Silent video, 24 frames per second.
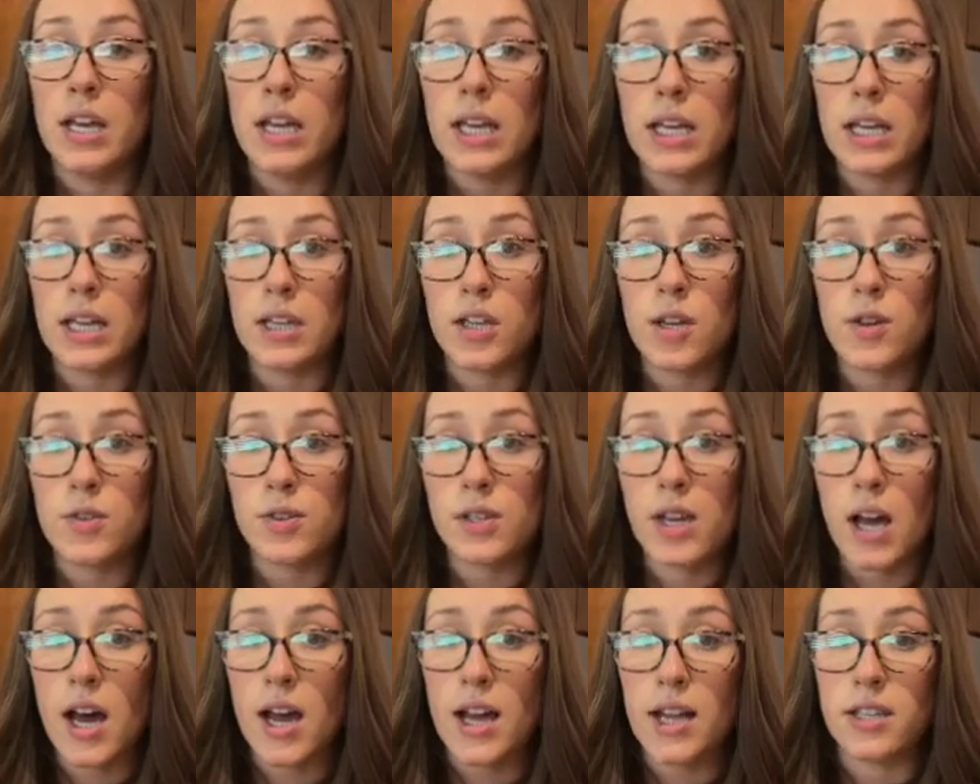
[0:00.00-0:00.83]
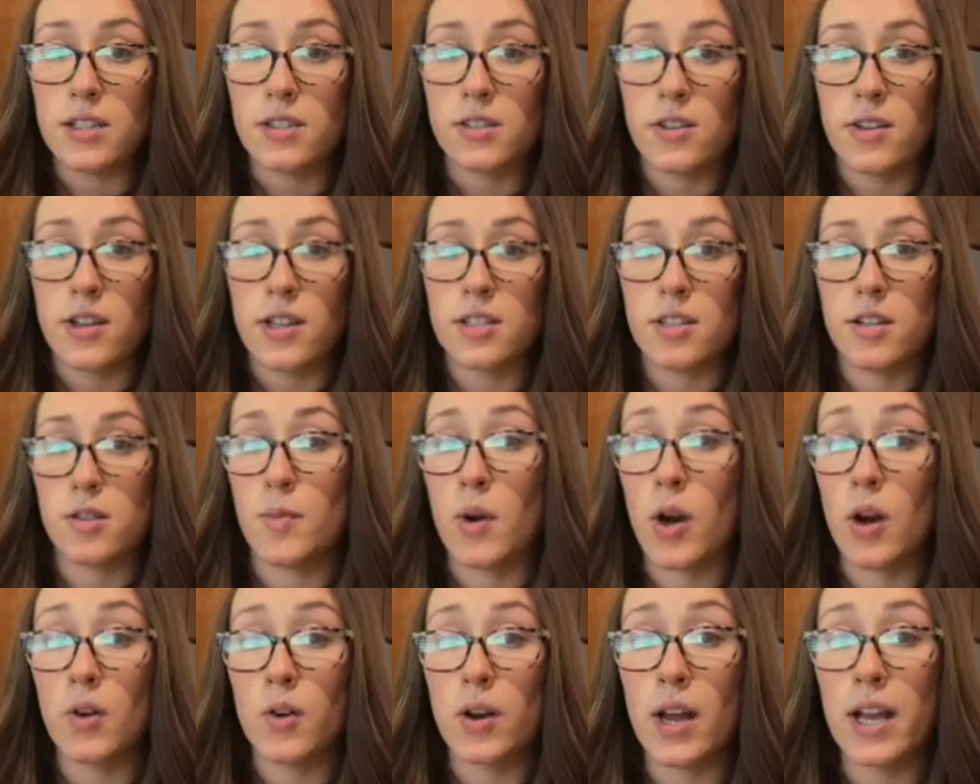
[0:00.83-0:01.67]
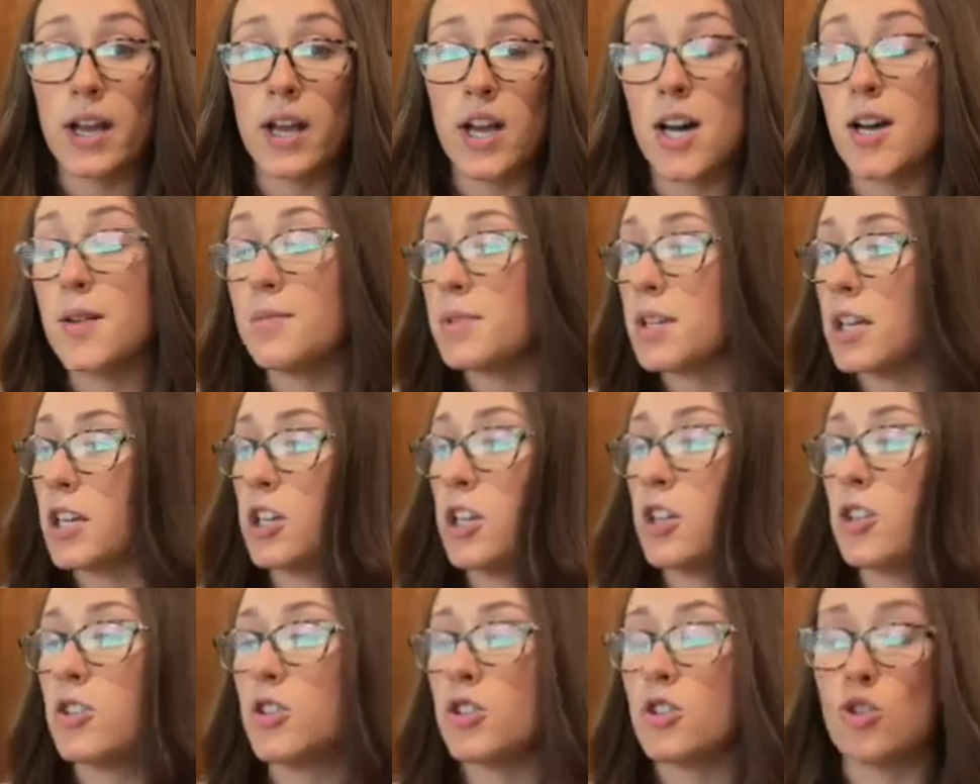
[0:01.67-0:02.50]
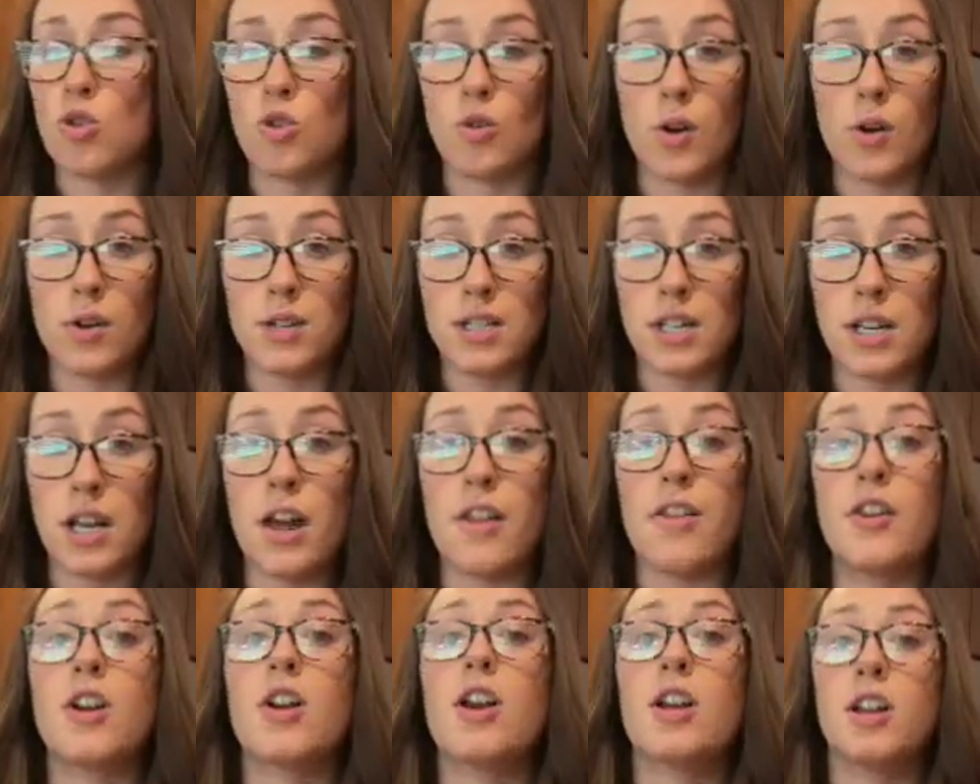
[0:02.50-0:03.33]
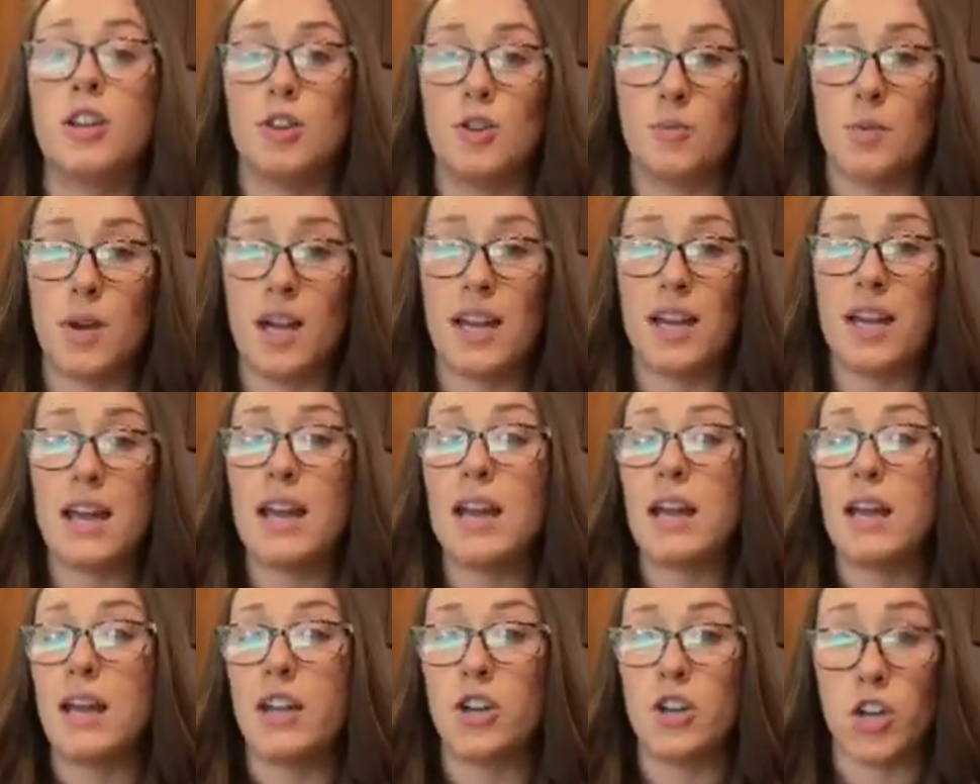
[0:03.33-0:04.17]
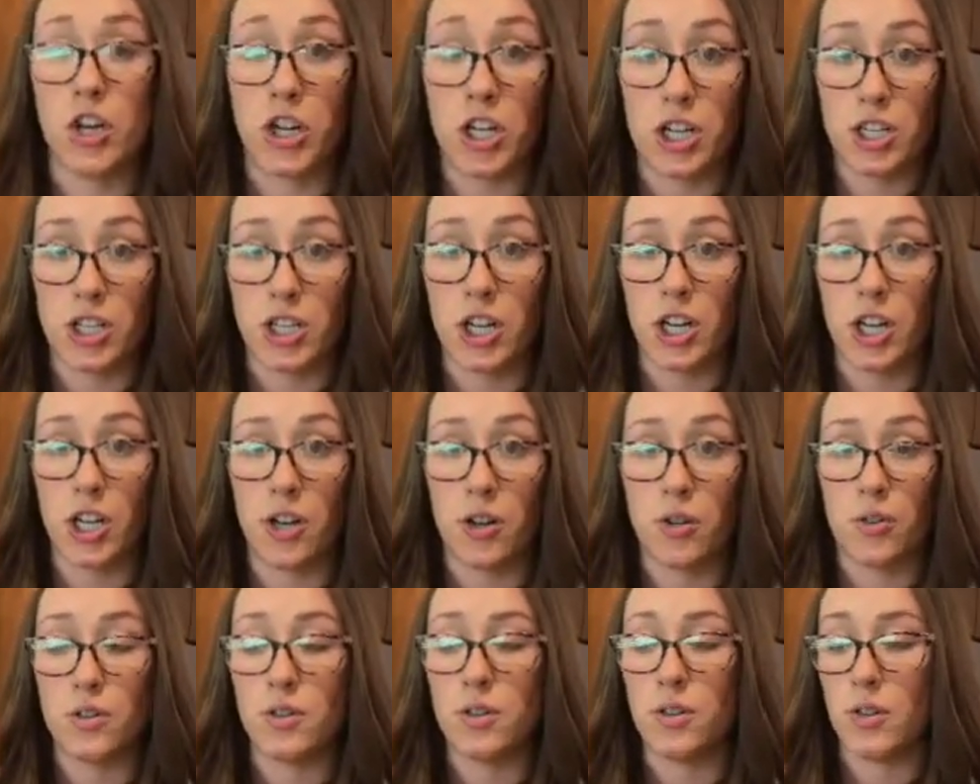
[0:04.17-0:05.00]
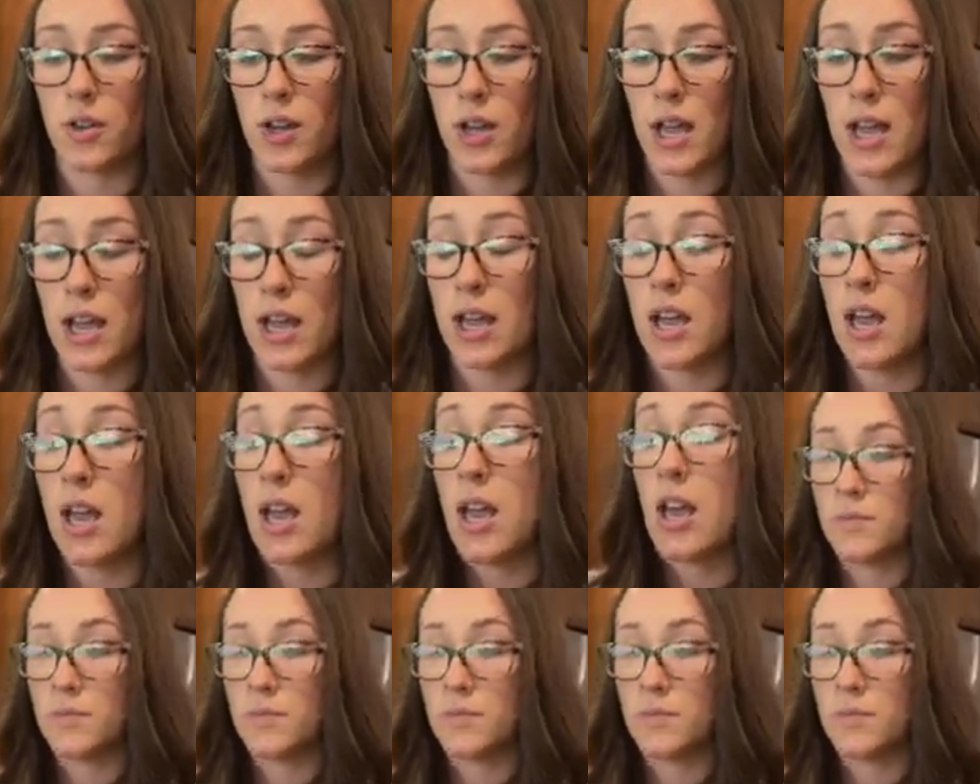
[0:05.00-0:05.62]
get those cut so that tomorrow night comes and you just throw it together, you bake it, and you're good to go, okay?